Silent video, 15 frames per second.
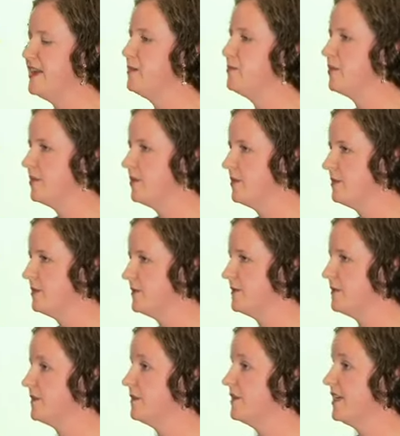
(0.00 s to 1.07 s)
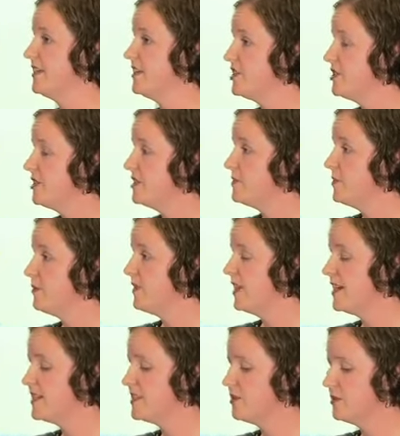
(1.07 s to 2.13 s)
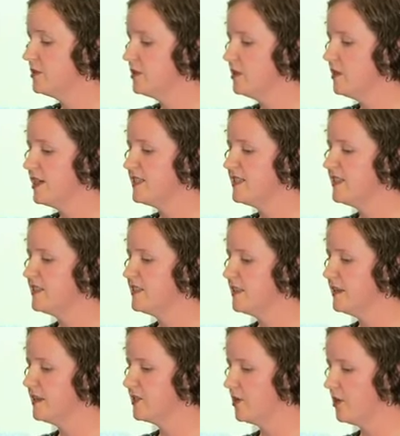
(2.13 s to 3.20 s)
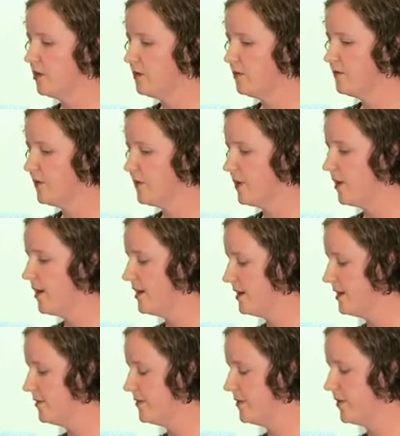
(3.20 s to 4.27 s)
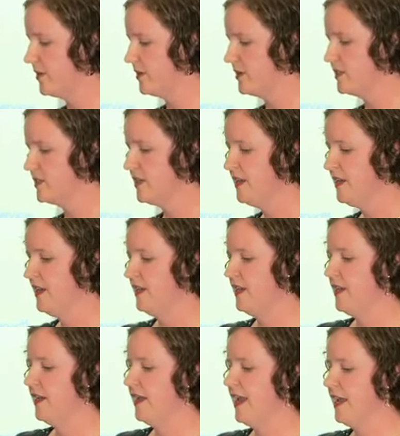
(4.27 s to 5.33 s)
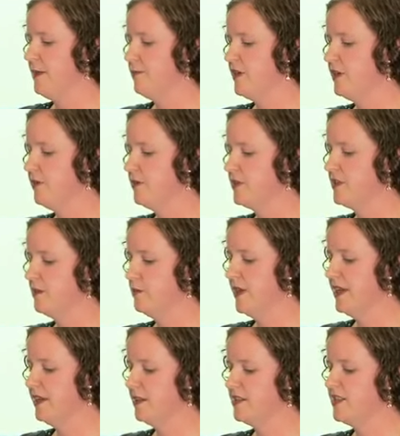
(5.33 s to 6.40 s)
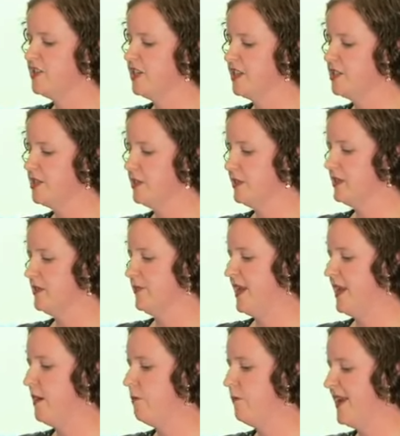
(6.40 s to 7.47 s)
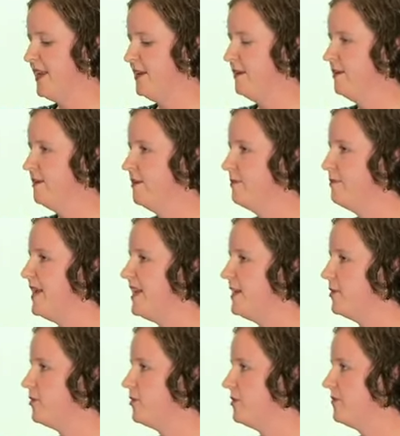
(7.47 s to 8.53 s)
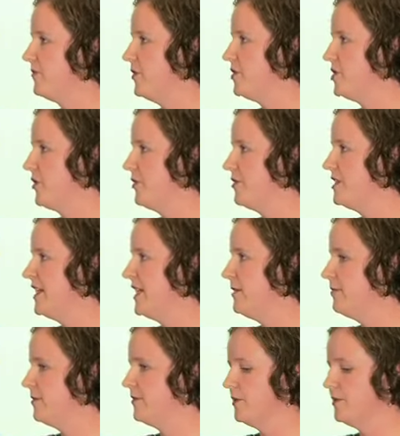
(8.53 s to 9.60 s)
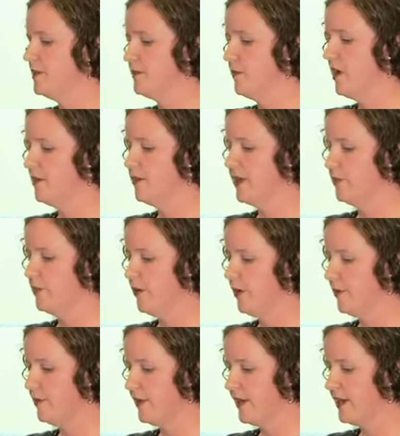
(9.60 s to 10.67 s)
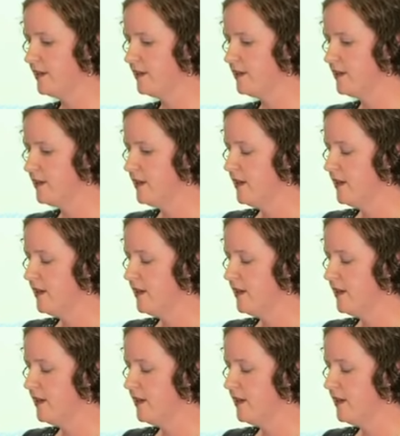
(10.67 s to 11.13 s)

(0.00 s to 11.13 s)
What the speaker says: a number of conditions be placed on the licence, and there's a whole variety of those. And we can also make suggestions about when medical or future OT reviews might be appropriate.